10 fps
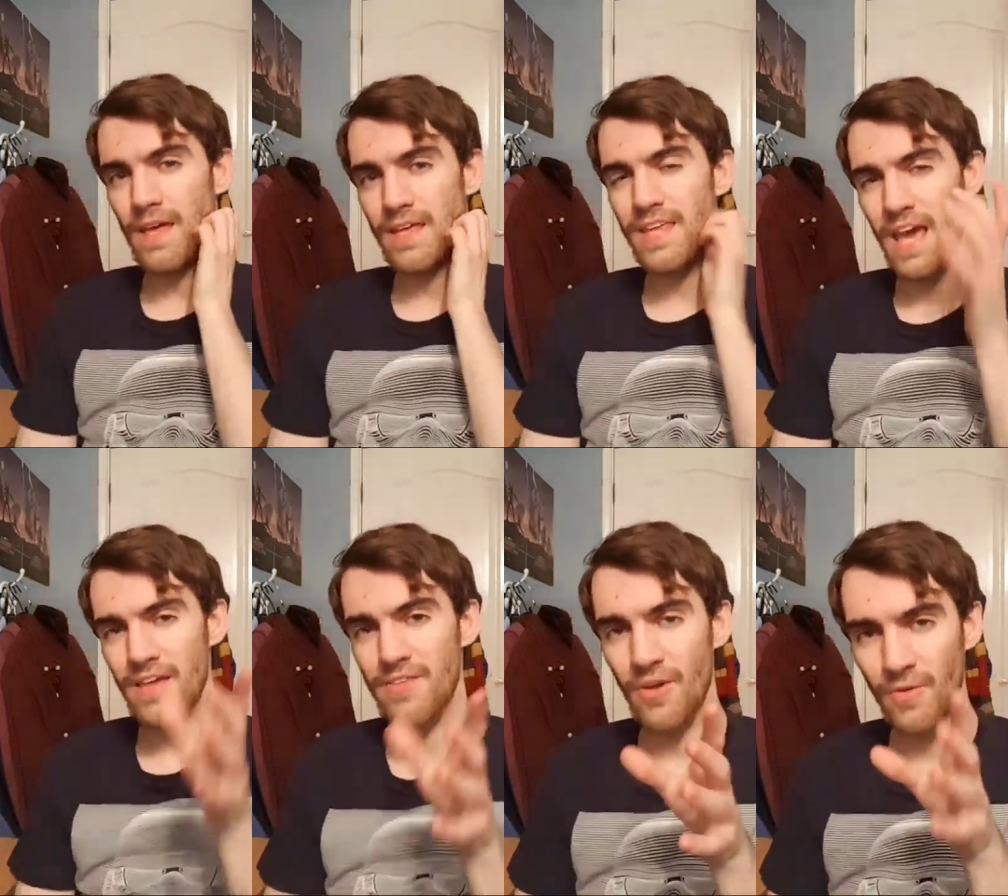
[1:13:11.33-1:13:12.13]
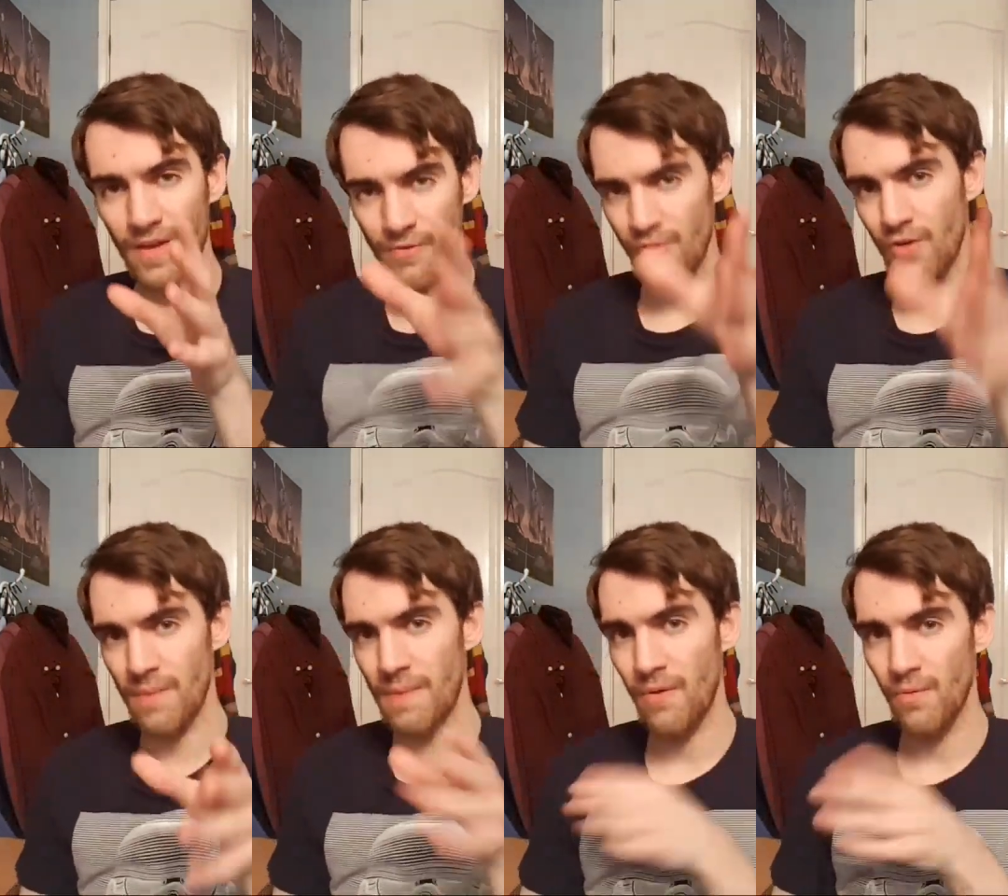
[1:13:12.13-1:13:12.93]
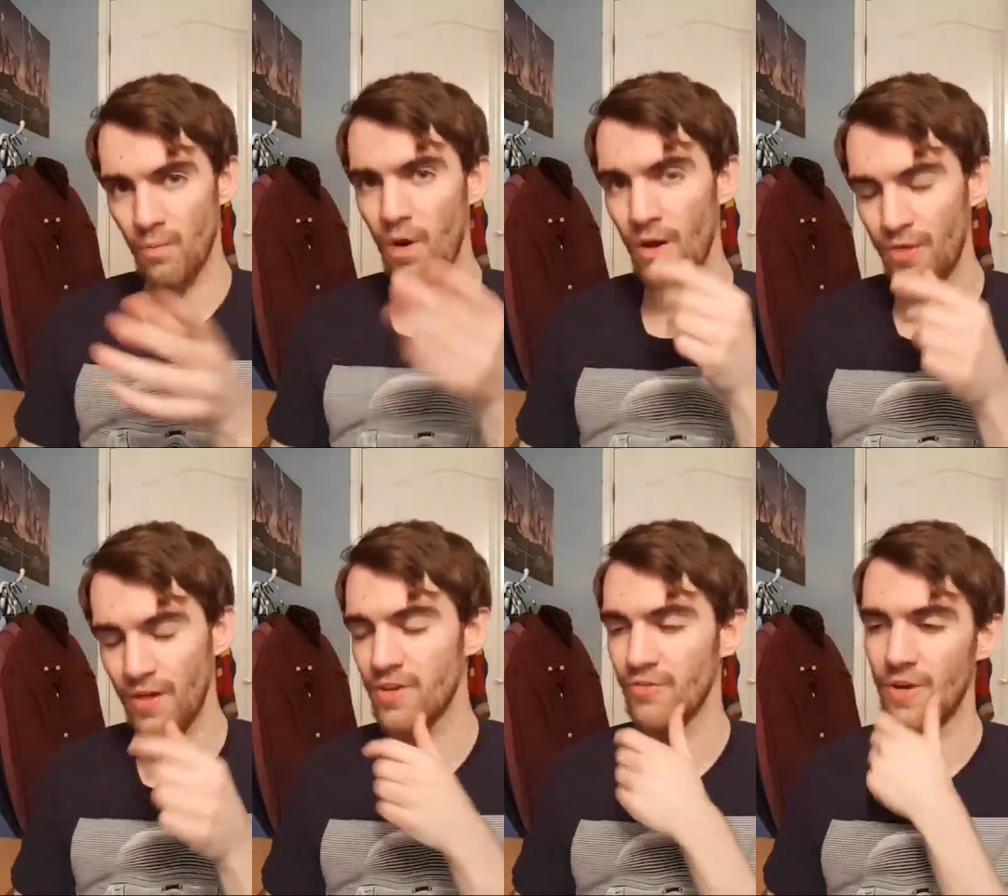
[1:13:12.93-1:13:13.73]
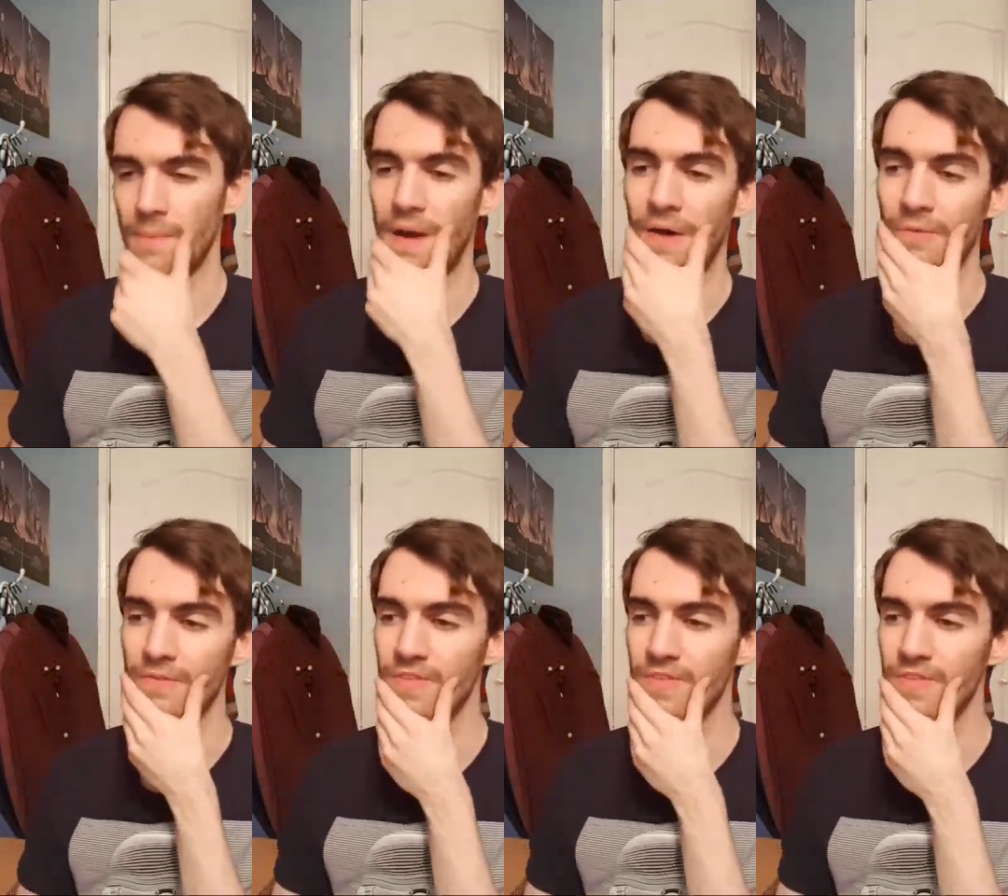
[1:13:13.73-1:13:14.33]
Yeah, so if you're on about what I think you're on about,